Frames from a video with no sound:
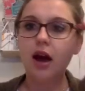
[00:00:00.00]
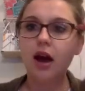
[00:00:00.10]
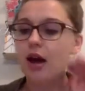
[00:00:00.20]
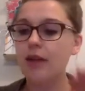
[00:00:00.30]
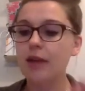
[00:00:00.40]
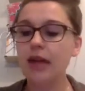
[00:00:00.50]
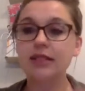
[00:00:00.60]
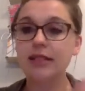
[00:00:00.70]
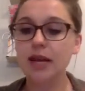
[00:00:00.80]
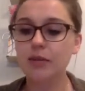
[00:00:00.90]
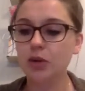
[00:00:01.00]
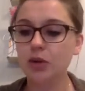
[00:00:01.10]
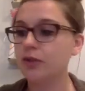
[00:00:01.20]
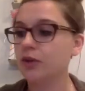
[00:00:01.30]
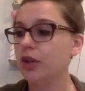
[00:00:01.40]
And same
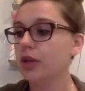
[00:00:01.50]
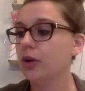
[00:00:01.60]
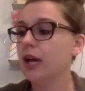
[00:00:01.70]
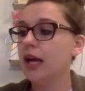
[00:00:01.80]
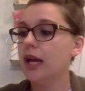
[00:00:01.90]
goes for you.